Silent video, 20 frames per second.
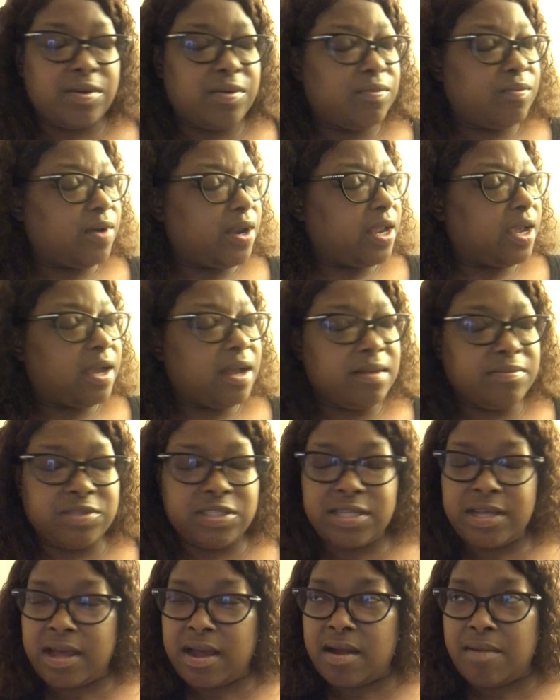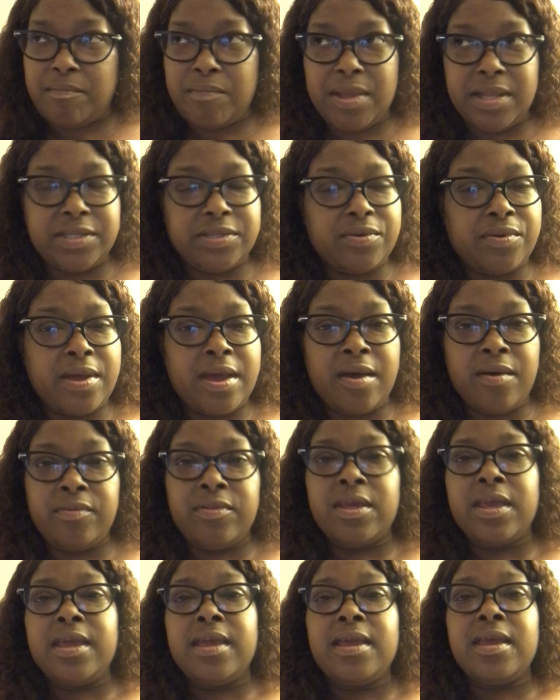when it comes to our mental health,
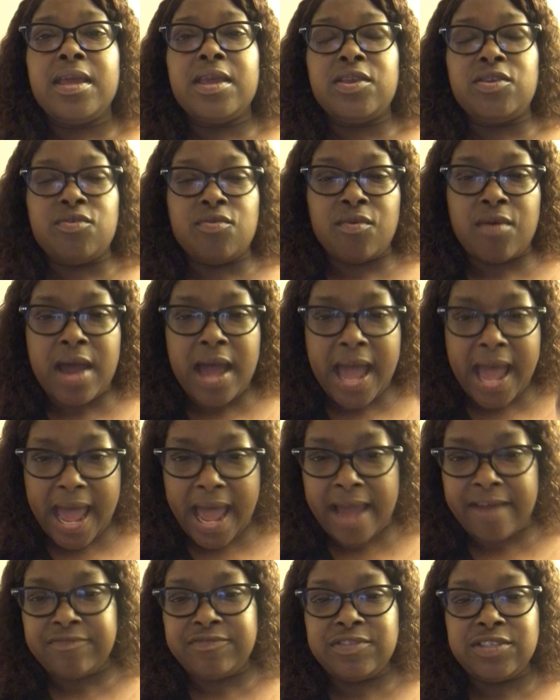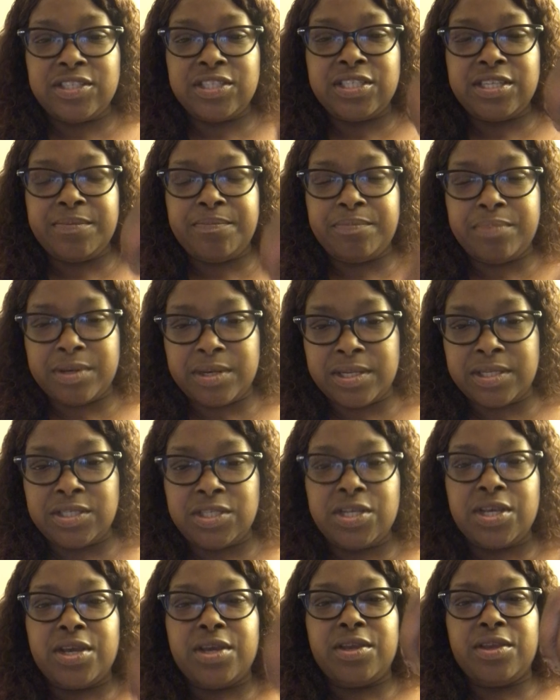you have to
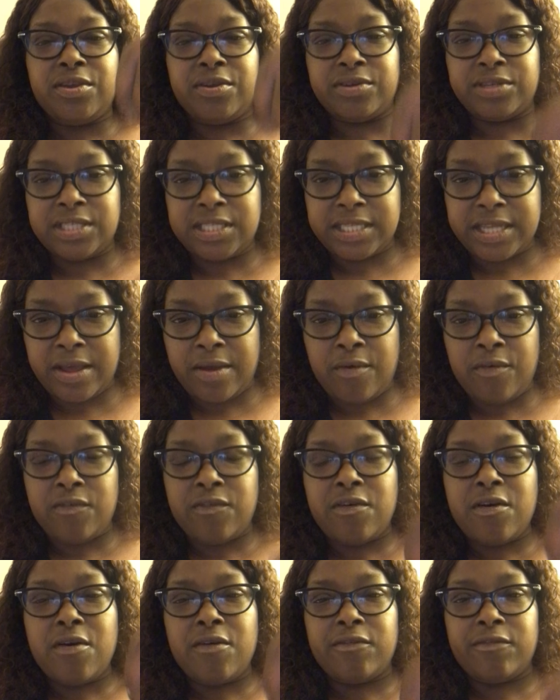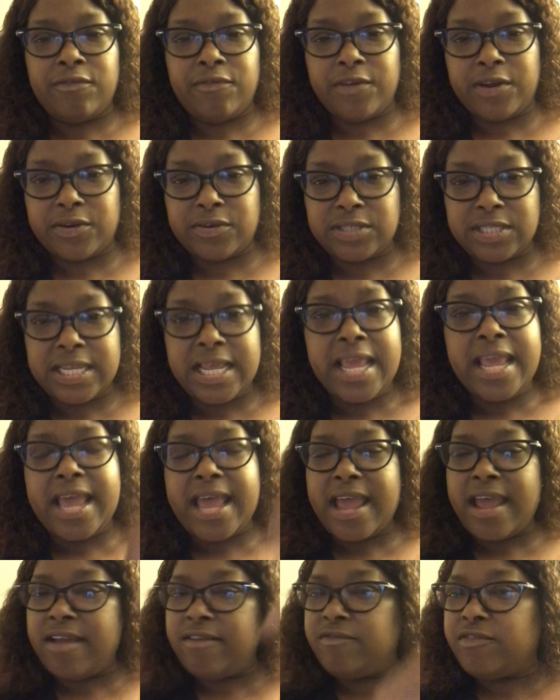put yourself first.
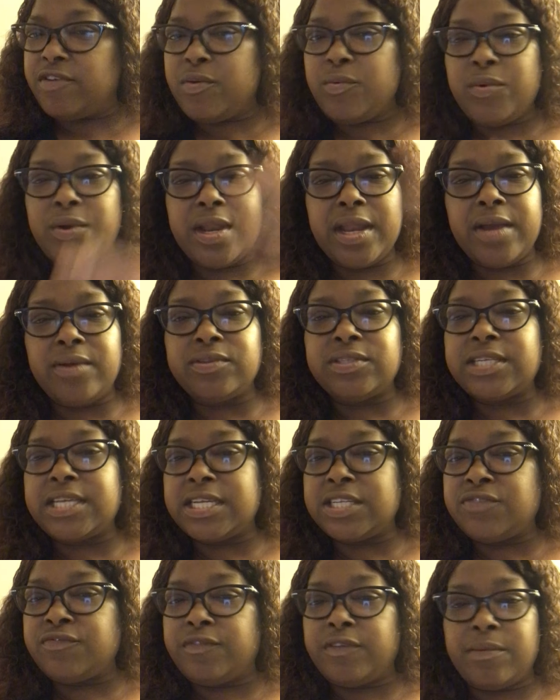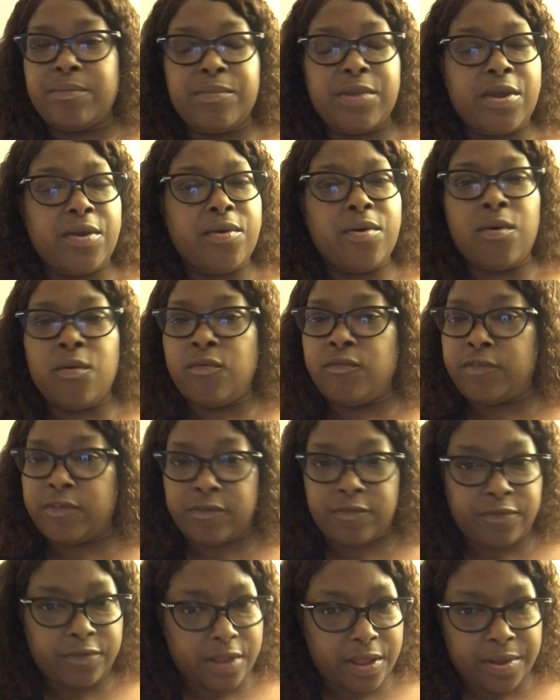Everyone else gets from your
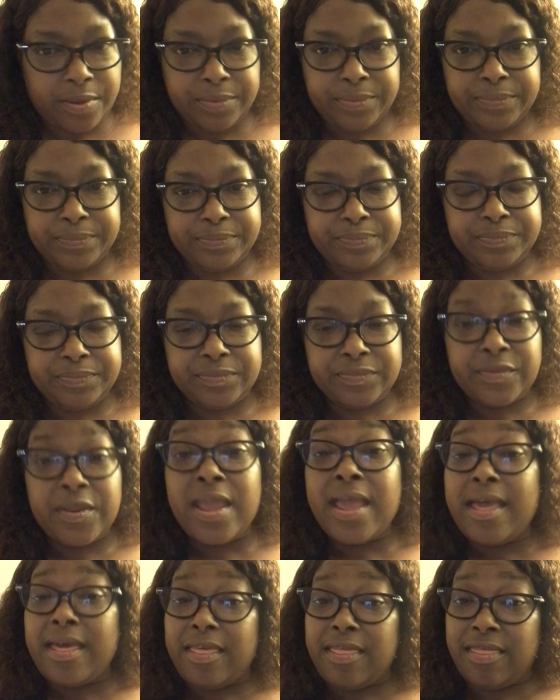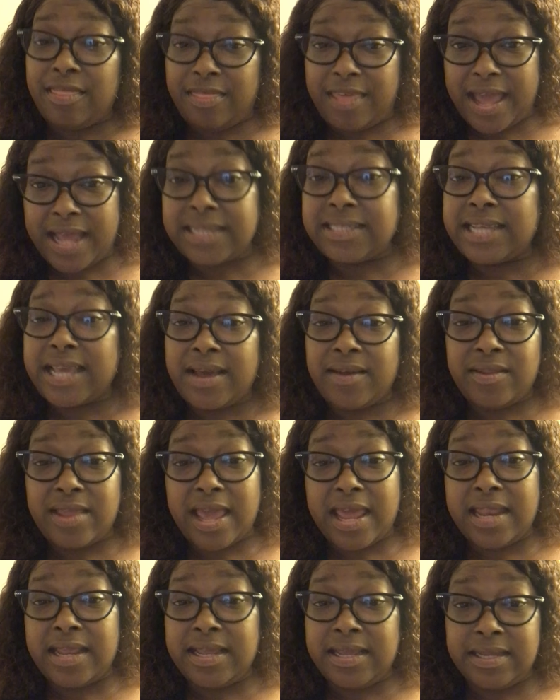overflow. That's how
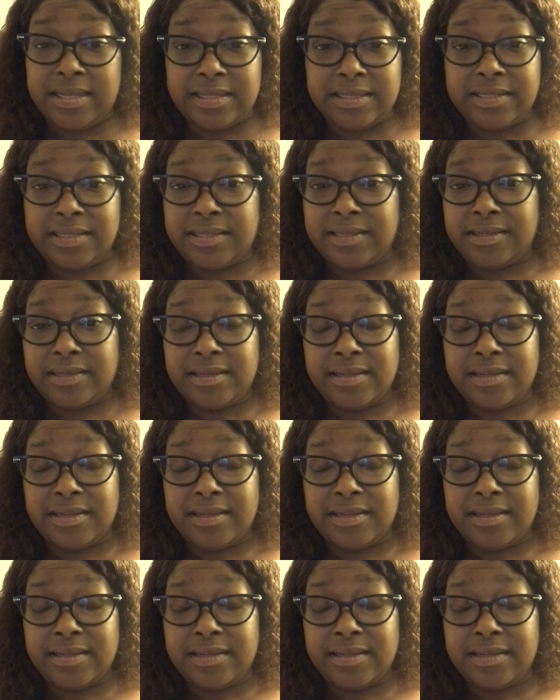that is.